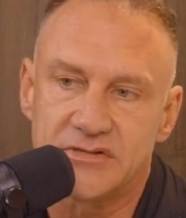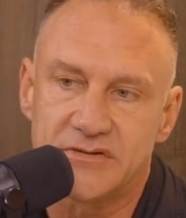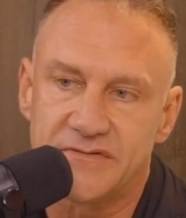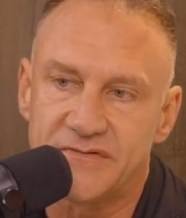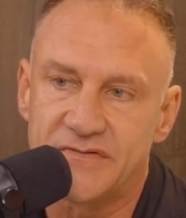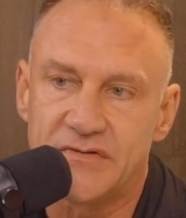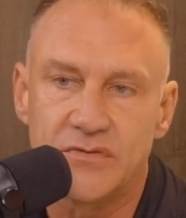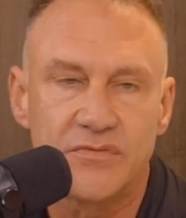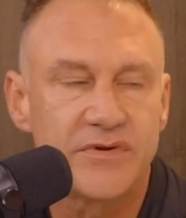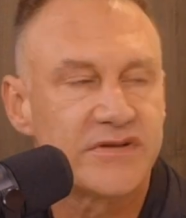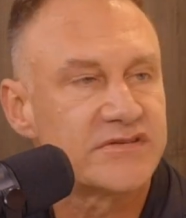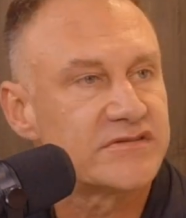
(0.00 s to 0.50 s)
and a
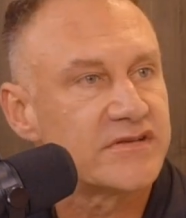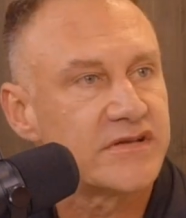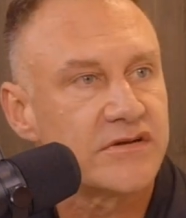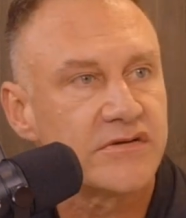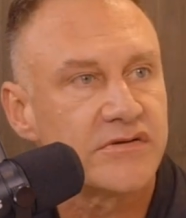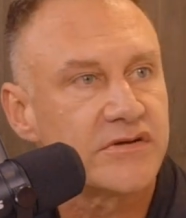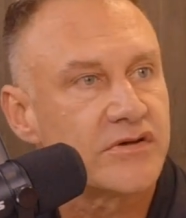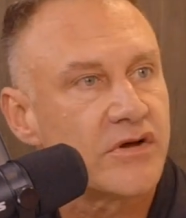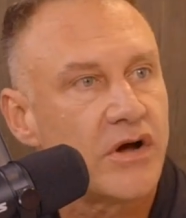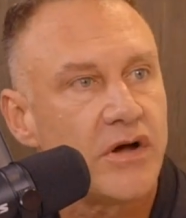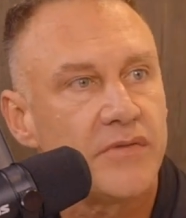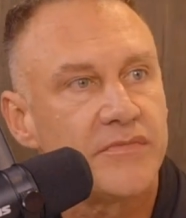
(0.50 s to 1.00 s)
few weeks later
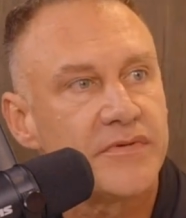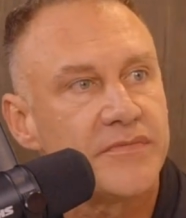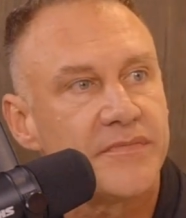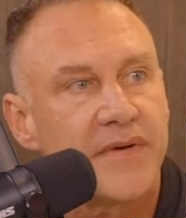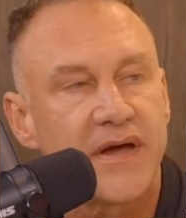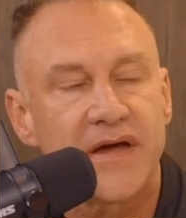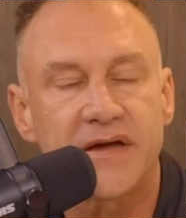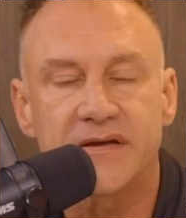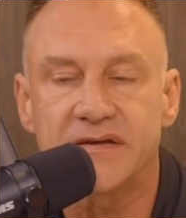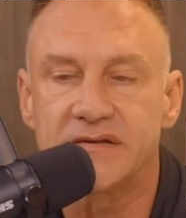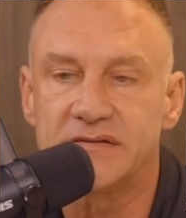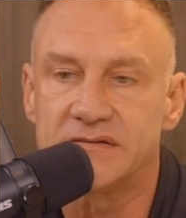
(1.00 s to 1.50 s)
he called me
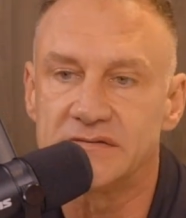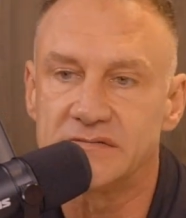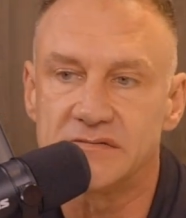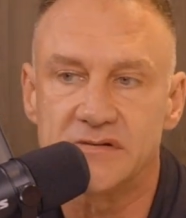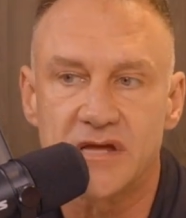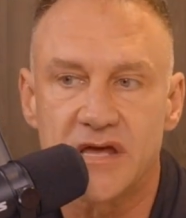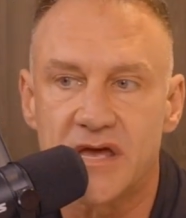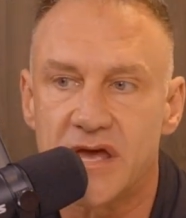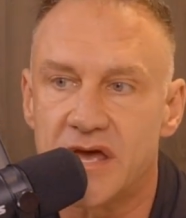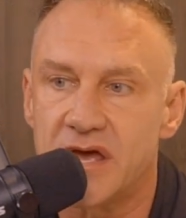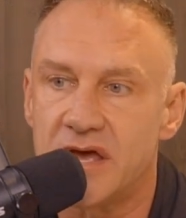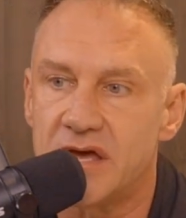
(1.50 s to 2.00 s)
back
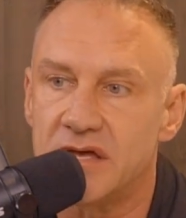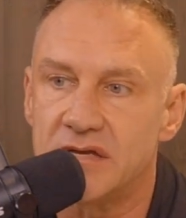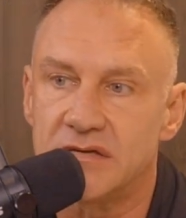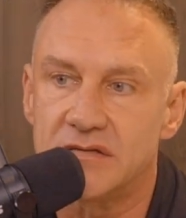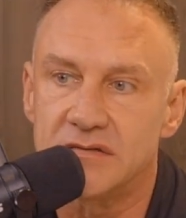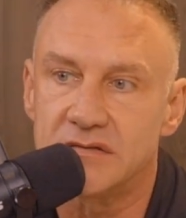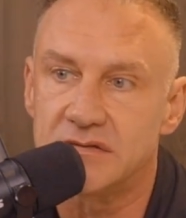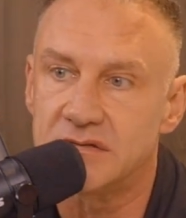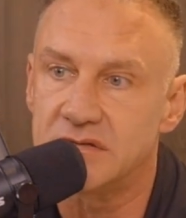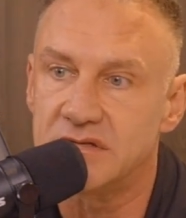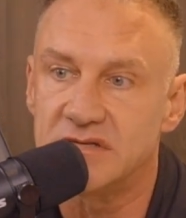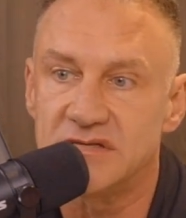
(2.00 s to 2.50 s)

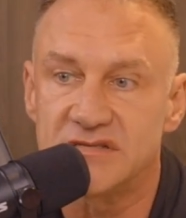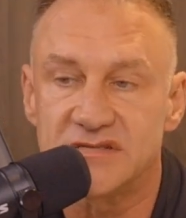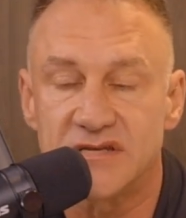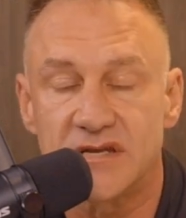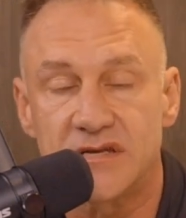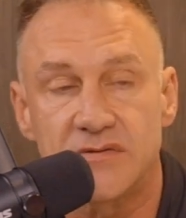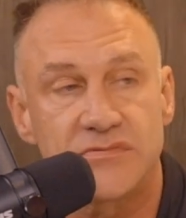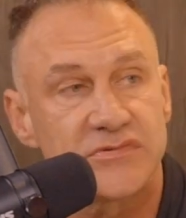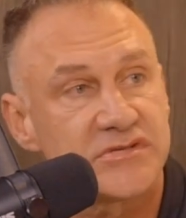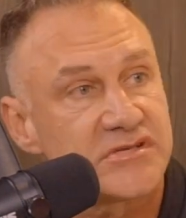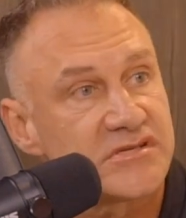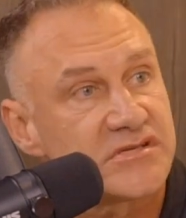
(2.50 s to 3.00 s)
and he said
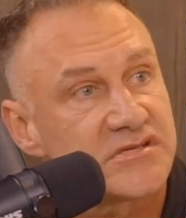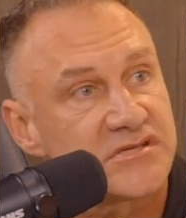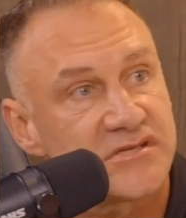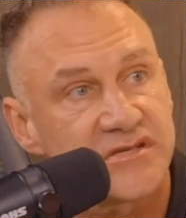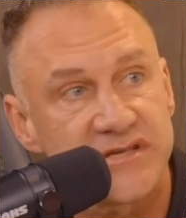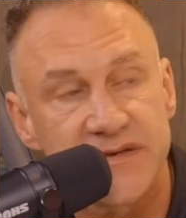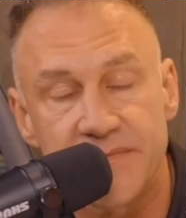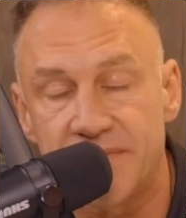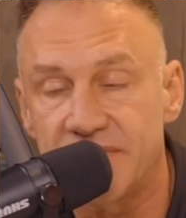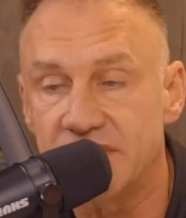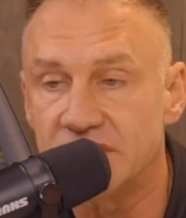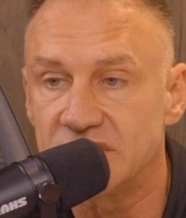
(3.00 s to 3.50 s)
he was
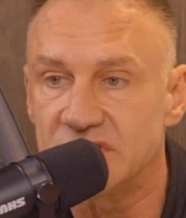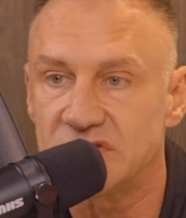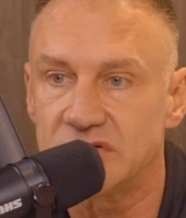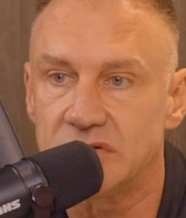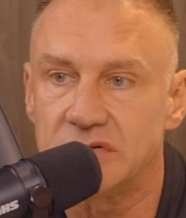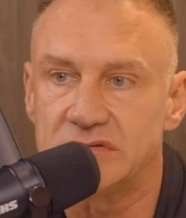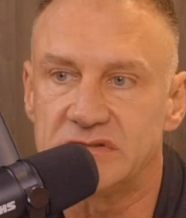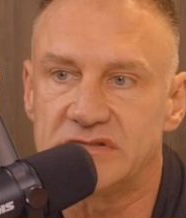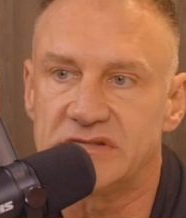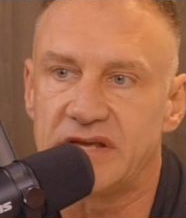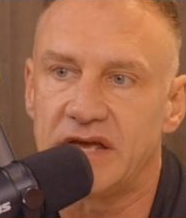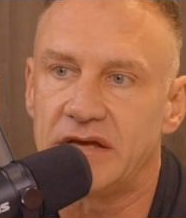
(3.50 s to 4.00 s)
sleeping
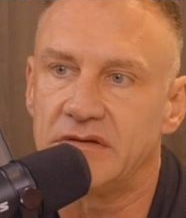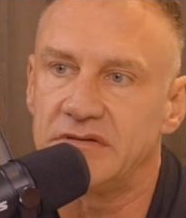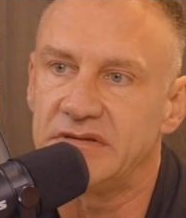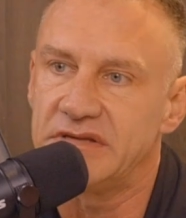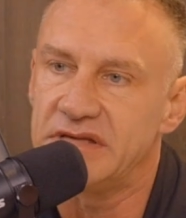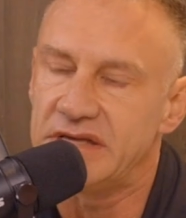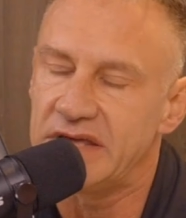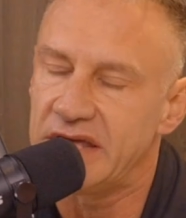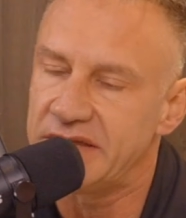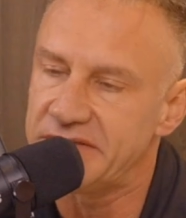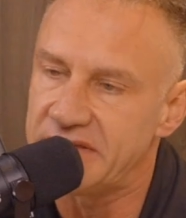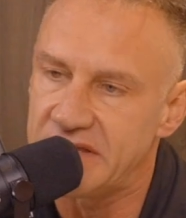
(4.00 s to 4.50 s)
so
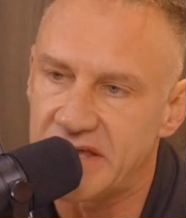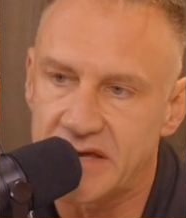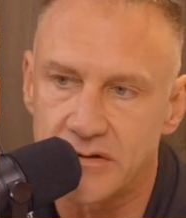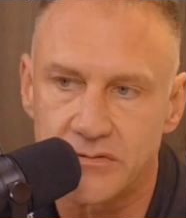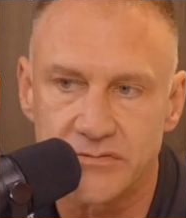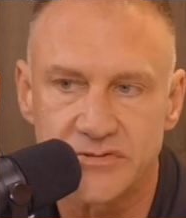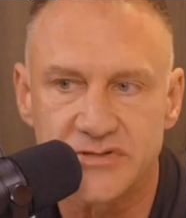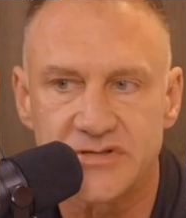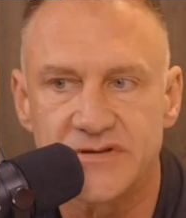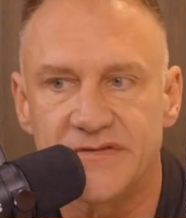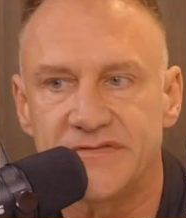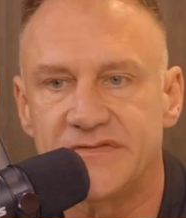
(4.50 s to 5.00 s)
soundly, he had the
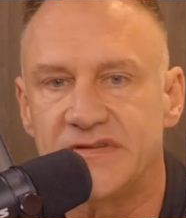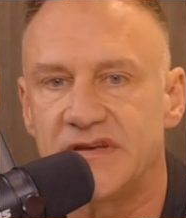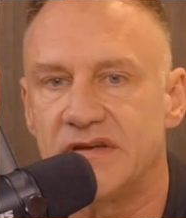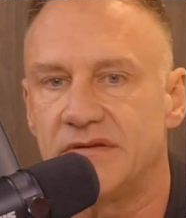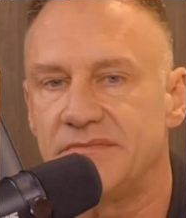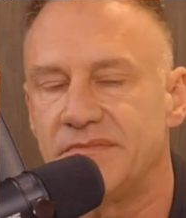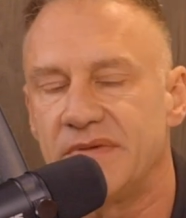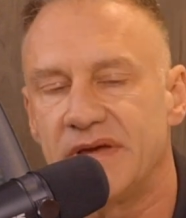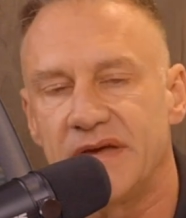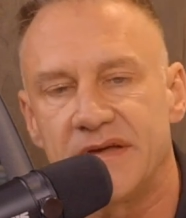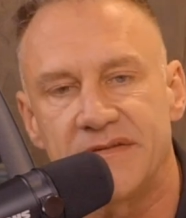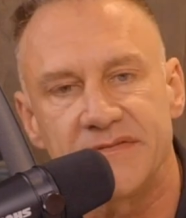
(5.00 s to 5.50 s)
energy of
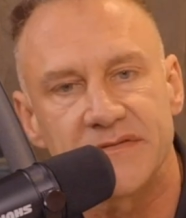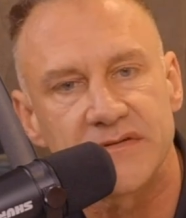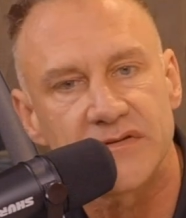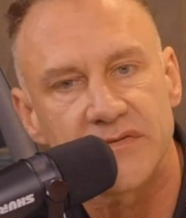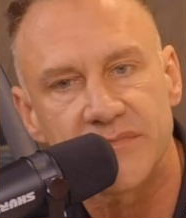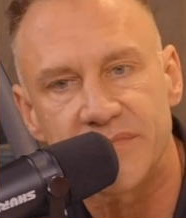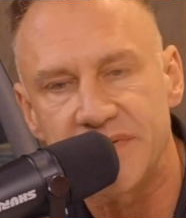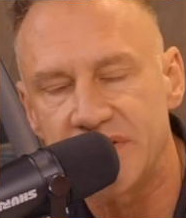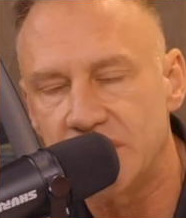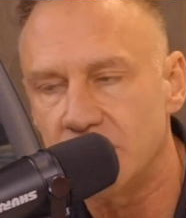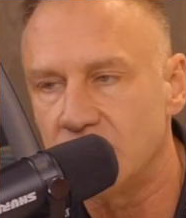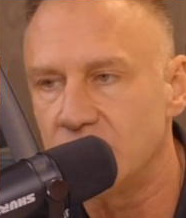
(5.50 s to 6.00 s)
10 men, the
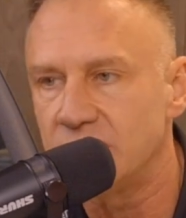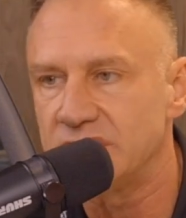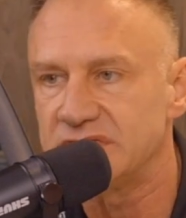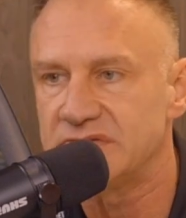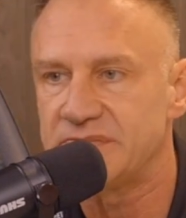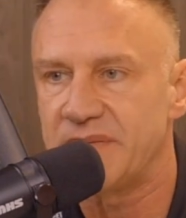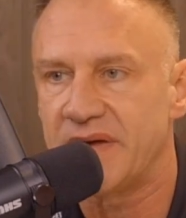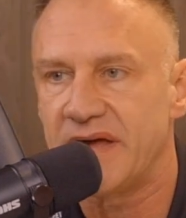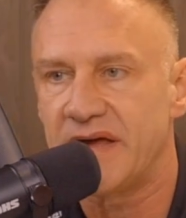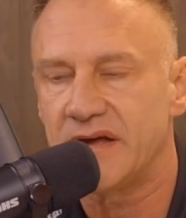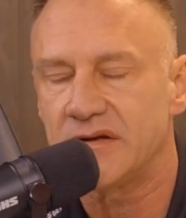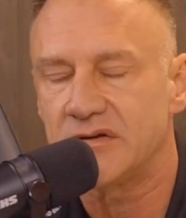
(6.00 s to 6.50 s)
libido was
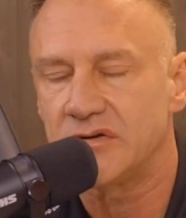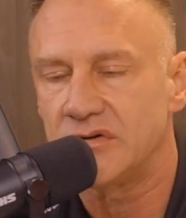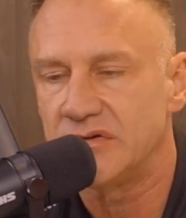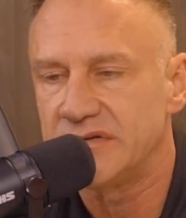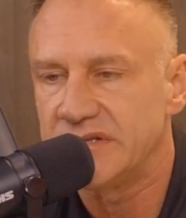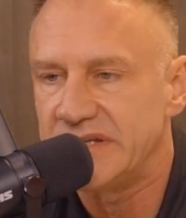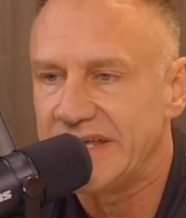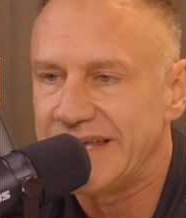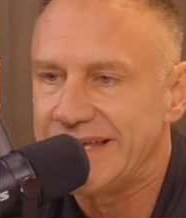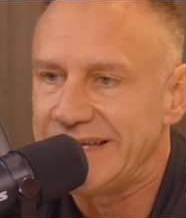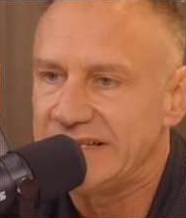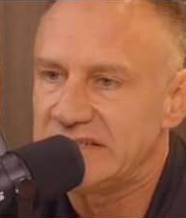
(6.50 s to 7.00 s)
back, all
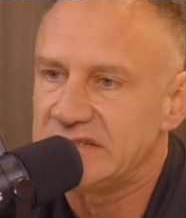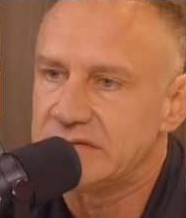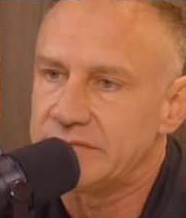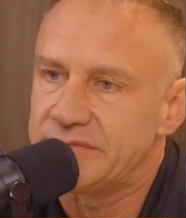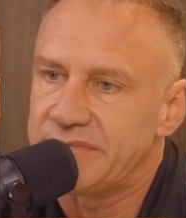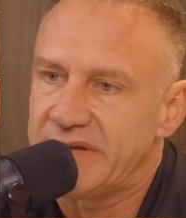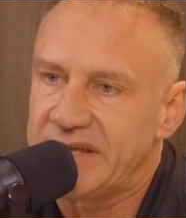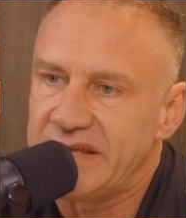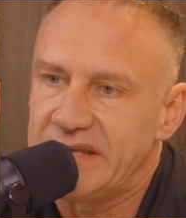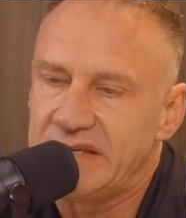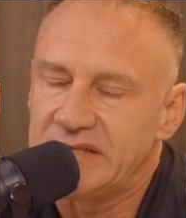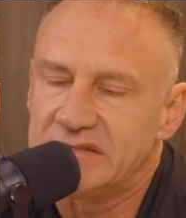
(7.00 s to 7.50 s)
the aches and
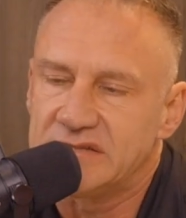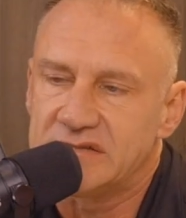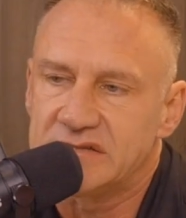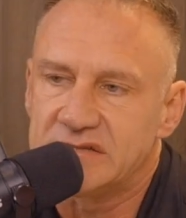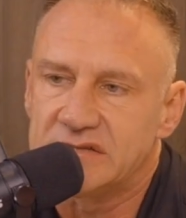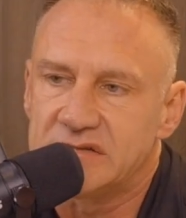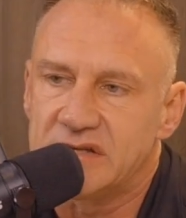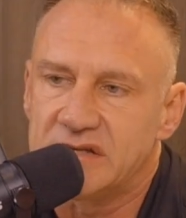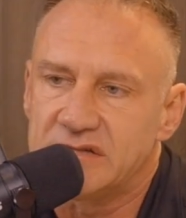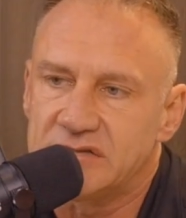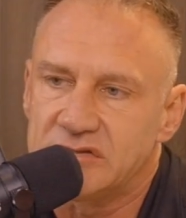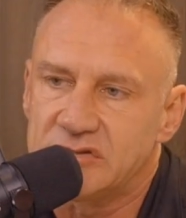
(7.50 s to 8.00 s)
pains
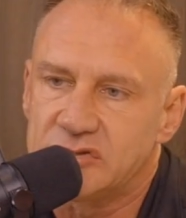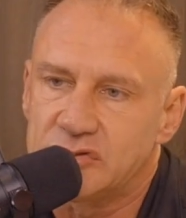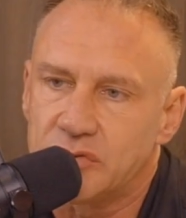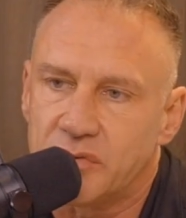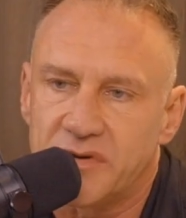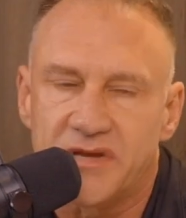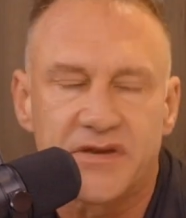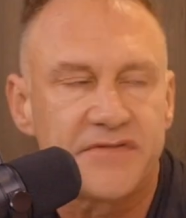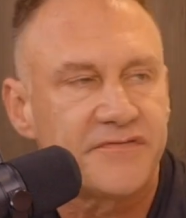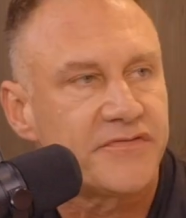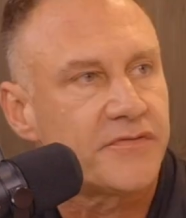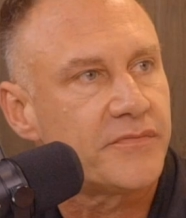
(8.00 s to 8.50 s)
and
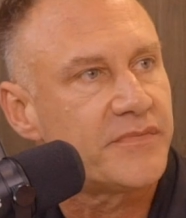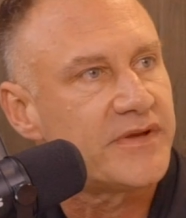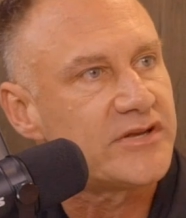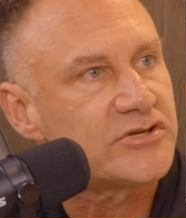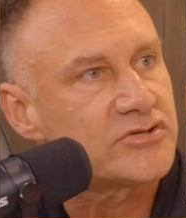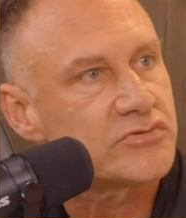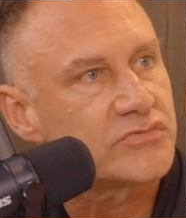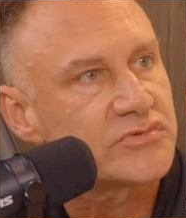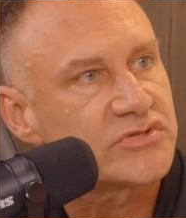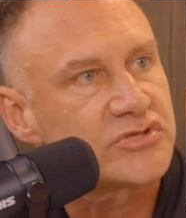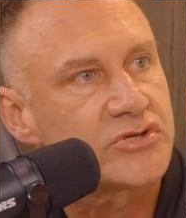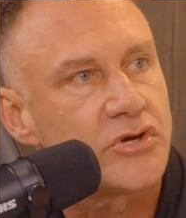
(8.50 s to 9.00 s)
joint
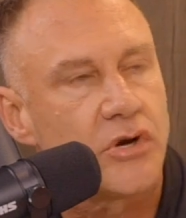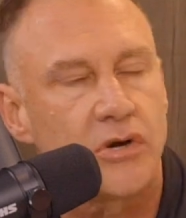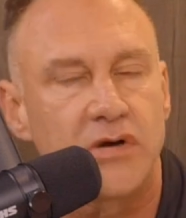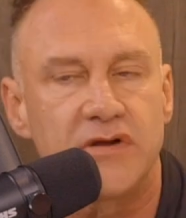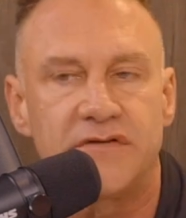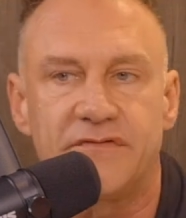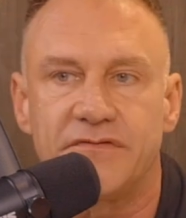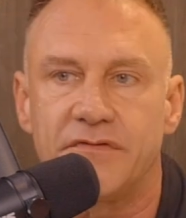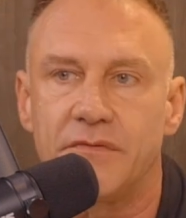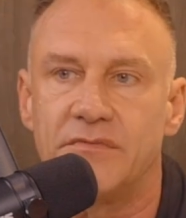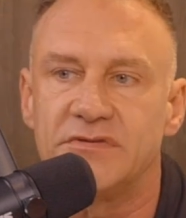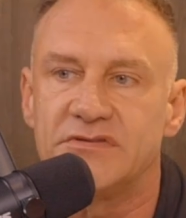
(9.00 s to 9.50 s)
inflammation was
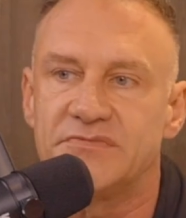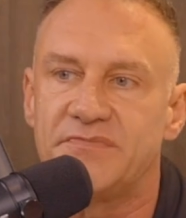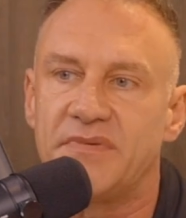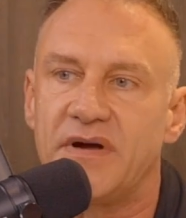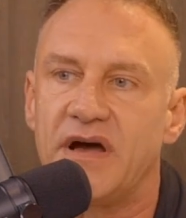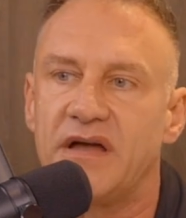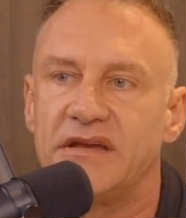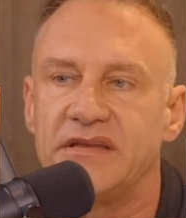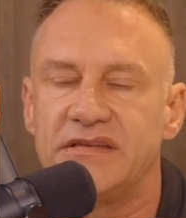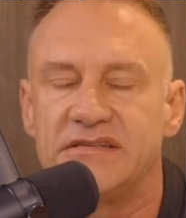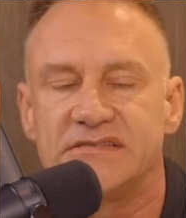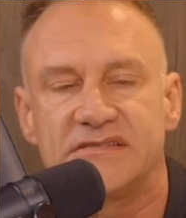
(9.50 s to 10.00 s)
gone from his body.